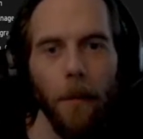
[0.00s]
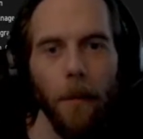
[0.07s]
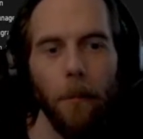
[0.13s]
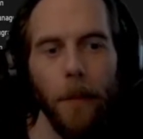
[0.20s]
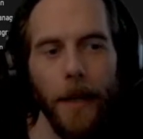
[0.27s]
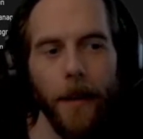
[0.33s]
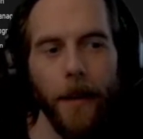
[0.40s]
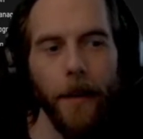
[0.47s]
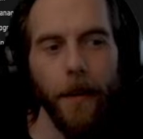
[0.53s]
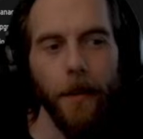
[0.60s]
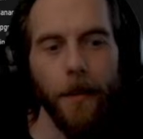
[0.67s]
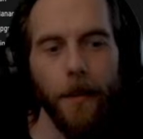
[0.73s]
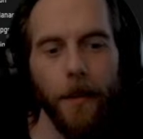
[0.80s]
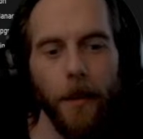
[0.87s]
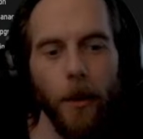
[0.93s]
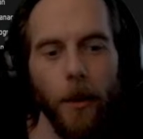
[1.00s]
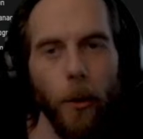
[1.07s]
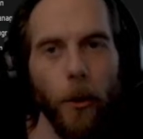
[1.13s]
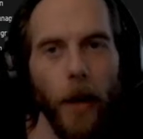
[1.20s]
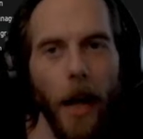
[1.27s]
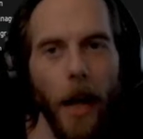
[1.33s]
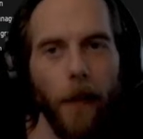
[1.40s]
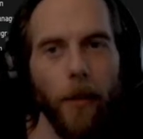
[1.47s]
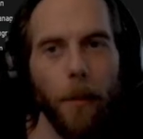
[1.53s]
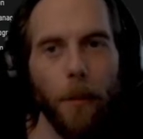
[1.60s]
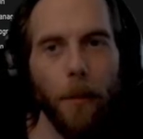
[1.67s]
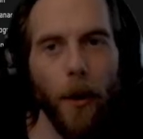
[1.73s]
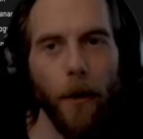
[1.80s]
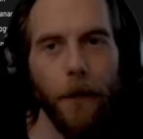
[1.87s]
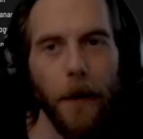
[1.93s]
because you could have the
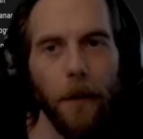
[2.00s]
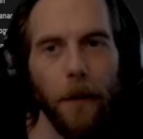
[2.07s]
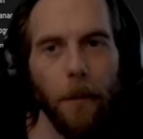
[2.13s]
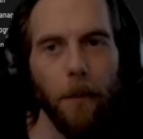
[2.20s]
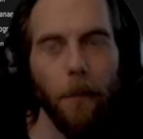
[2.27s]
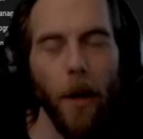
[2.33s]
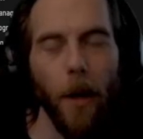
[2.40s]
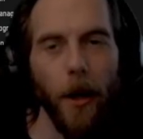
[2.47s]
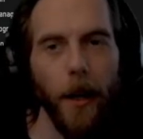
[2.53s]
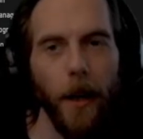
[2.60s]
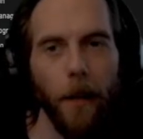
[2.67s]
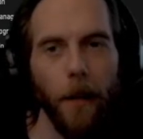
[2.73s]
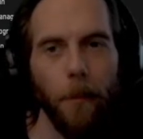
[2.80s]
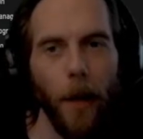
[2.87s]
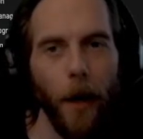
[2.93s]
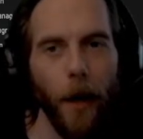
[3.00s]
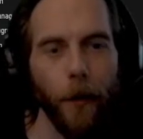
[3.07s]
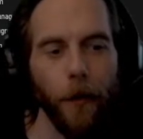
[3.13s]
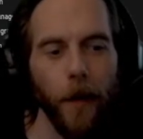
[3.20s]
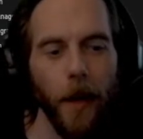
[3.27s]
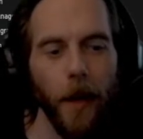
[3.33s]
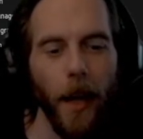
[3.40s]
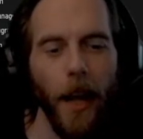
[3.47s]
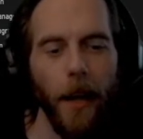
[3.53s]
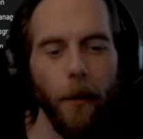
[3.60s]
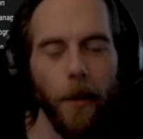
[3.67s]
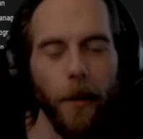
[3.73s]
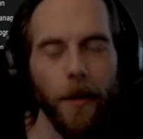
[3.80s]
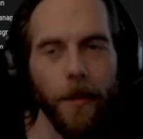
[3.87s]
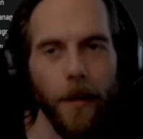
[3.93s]
perfect market in Pochfin and it
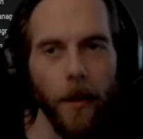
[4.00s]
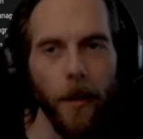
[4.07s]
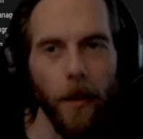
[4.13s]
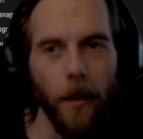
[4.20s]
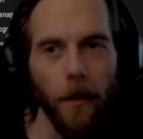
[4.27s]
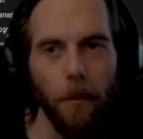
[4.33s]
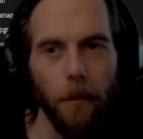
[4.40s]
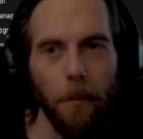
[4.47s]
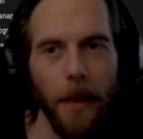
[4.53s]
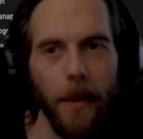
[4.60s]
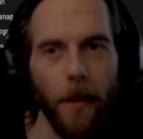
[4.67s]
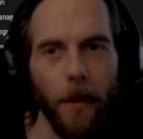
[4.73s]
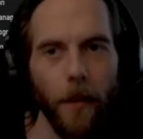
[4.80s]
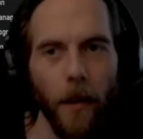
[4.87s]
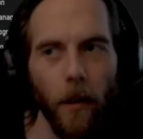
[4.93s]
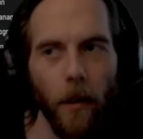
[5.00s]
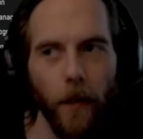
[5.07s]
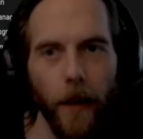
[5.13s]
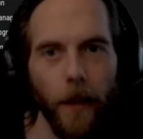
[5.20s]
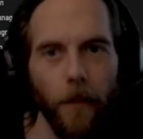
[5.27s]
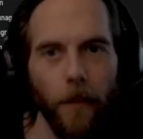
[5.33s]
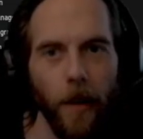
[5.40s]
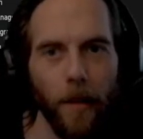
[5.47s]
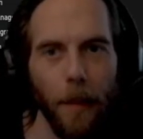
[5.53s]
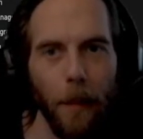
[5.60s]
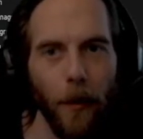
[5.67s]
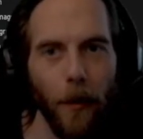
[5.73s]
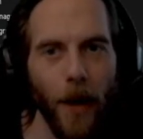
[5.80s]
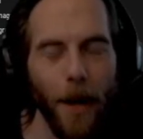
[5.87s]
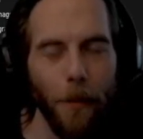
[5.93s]
would still be difficult to convince
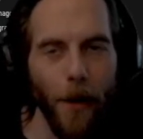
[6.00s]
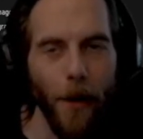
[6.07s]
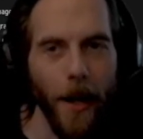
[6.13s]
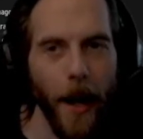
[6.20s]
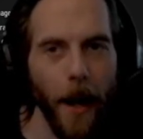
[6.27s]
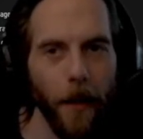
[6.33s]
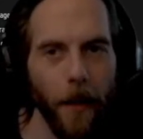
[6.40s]
people to operate out of